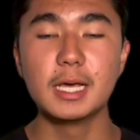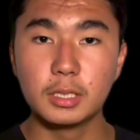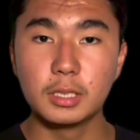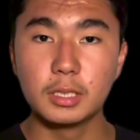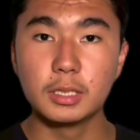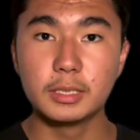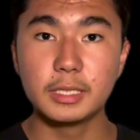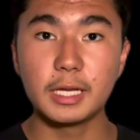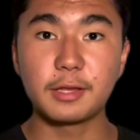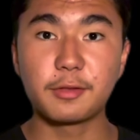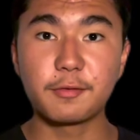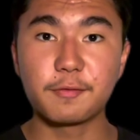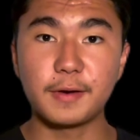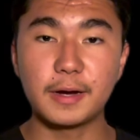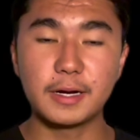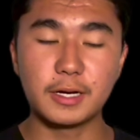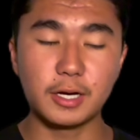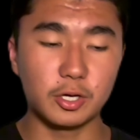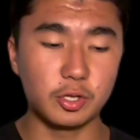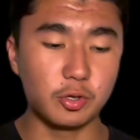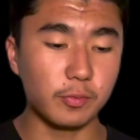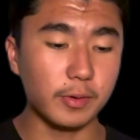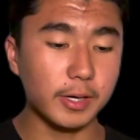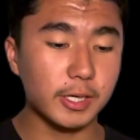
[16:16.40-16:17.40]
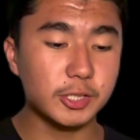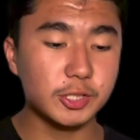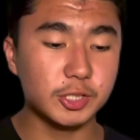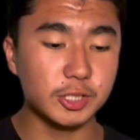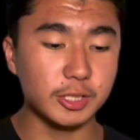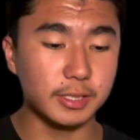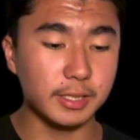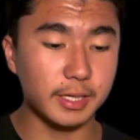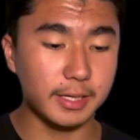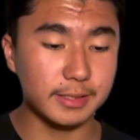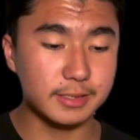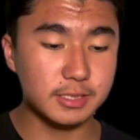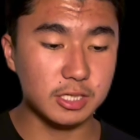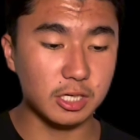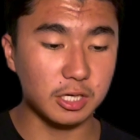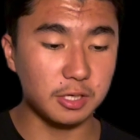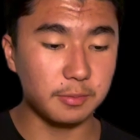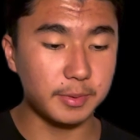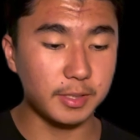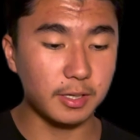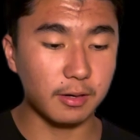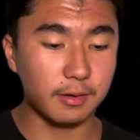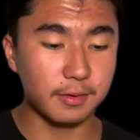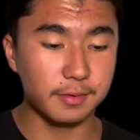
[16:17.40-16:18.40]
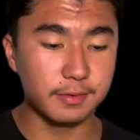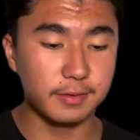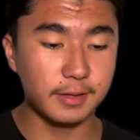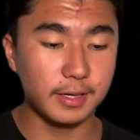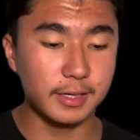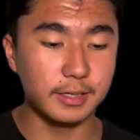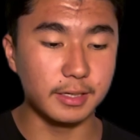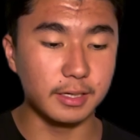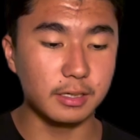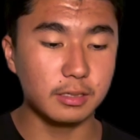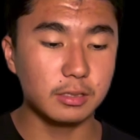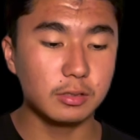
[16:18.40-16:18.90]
Now to find our direction, it's going to be our theta,